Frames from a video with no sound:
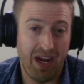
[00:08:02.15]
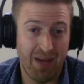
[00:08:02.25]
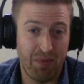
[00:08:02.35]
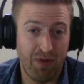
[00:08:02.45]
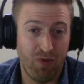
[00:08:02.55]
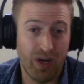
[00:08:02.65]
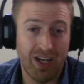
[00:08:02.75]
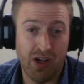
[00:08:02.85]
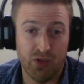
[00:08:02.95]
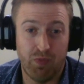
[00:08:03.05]
made up of what
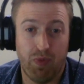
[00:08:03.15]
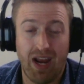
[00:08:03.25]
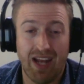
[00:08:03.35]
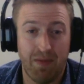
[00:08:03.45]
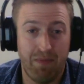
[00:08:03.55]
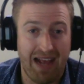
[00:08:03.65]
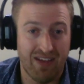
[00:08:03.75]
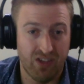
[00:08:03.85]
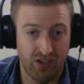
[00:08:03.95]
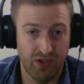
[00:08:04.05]
it calls brand
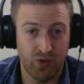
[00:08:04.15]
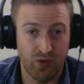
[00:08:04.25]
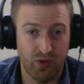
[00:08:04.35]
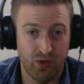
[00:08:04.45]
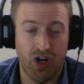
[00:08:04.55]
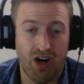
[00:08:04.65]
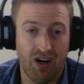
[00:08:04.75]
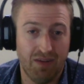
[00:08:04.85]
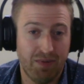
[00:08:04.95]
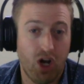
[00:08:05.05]
ambassadors, which
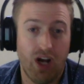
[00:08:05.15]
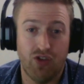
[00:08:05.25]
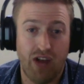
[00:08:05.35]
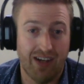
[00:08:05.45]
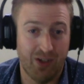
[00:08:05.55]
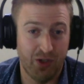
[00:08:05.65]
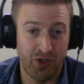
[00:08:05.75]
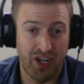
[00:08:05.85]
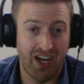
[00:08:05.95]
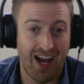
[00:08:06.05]
are
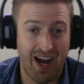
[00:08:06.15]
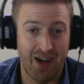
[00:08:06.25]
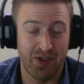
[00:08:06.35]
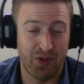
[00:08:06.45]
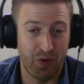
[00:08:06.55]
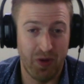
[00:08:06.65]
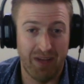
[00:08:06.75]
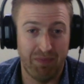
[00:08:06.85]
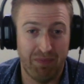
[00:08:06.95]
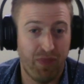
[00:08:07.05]
contractors that it hires through
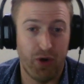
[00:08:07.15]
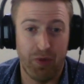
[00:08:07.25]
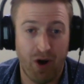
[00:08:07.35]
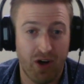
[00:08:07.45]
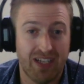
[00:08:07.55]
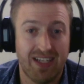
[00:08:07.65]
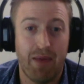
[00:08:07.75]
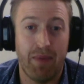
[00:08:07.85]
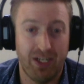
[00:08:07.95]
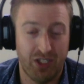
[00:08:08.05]
a third party
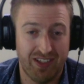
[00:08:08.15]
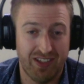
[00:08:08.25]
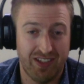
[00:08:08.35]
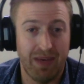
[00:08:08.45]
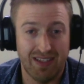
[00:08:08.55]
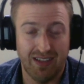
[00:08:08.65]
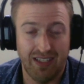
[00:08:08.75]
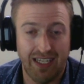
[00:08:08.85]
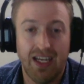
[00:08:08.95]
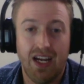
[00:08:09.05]
temp agency,
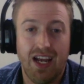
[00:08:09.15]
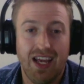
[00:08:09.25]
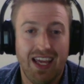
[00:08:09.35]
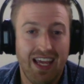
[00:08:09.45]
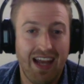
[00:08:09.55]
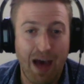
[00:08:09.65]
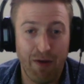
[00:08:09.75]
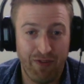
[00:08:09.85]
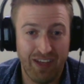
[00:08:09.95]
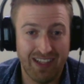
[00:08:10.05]
basically. It
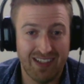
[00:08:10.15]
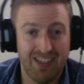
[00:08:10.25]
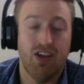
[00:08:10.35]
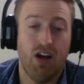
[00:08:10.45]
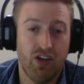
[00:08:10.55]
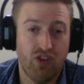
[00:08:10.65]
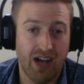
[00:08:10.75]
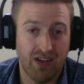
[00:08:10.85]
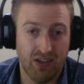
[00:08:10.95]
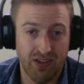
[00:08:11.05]
outfits these
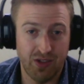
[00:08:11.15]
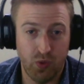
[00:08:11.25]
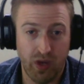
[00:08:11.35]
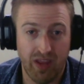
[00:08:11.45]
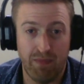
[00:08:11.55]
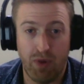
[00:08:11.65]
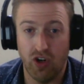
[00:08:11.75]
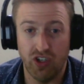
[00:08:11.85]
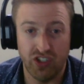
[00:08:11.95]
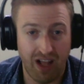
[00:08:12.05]
contractors with
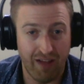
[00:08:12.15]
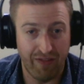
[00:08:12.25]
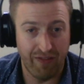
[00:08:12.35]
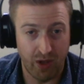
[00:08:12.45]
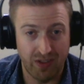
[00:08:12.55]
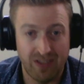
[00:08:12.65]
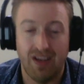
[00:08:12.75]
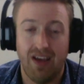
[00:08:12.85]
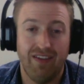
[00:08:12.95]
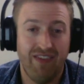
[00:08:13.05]
burner cell phones,
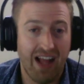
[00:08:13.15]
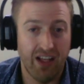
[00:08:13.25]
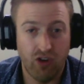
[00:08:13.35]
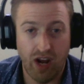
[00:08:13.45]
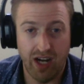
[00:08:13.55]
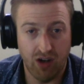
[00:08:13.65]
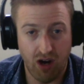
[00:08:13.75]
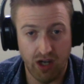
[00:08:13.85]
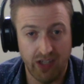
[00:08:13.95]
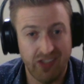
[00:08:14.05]
valid credit
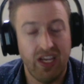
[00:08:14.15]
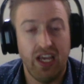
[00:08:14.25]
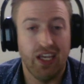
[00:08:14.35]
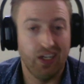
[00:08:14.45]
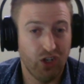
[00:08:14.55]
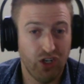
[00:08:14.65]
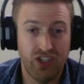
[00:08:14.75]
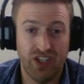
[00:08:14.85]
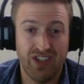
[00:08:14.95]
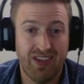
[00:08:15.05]
cards,
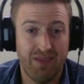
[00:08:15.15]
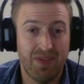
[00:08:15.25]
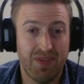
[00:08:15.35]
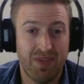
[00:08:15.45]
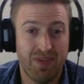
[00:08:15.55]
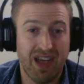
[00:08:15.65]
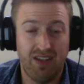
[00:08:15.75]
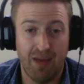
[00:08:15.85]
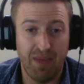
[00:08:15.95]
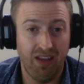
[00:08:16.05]
encourages them to make
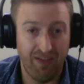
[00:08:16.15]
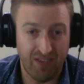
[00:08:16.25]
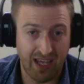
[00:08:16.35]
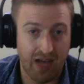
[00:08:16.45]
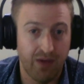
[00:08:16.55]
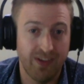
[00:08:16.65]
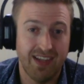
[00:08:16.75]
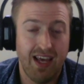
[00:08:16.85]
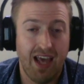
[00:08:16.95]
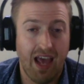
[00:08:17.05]
dummy Lyft accounts,
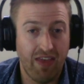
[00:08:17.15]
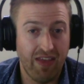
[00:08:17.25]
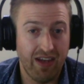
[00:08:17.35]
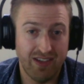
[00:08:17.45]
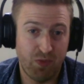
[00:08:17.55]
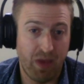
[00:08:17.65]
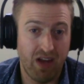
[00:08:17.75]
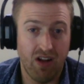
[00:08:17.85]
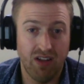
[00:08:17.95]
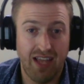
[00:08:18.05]
and then they just
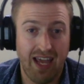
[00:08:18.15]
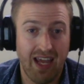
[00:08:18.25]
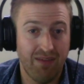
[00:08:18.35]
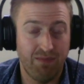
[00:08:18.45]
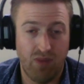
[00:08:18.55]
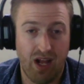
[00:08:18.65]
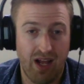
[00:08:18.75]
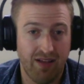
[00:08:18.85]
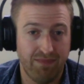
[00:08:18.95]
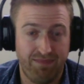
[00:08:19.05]
spend all day
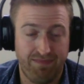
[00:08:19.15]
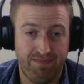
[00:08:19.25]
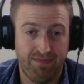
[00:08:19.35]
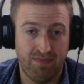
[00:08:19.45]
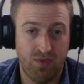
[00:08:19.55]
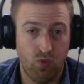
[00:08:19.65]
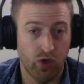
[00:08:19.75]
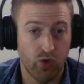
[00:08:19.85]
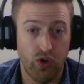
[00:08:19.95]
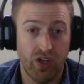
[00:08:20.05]
uh,
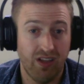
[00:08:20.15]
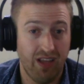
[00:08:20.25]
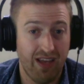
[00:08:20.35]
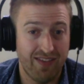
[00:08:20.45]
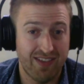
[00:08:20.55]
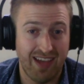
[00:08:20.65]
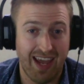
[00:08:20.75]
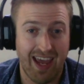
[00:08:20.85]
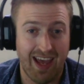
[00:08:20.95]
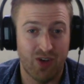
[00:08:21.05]
recruiting lifts
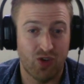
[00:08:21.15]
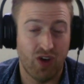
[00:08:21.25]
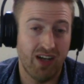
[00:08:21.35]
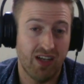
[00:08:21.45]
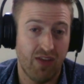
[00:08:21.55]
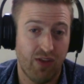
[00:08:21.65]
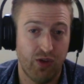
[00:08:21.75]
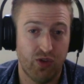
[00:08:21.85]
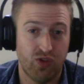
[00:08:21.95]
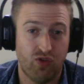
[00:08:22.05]
and trying to get
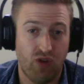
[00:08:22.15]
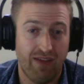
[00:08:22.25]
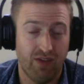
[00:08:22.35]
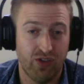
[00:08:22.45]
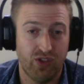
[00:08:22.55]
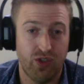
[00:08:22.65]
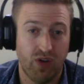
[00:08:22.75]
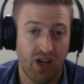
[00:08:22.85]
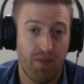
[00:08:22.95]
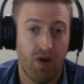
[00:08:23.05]
those drivers to
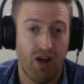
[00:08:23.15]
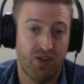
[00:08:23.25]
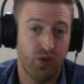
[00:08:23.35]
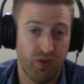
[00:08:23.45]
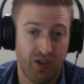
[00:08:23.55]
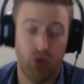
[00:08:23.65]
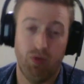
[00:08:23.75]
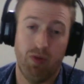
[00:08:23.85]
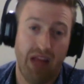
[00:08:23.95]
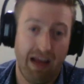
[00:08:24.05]
come onto the
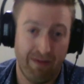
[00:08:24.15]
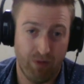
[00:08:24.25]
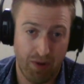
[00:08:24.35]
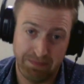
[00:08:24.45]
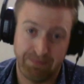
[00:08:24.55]
Uber platform.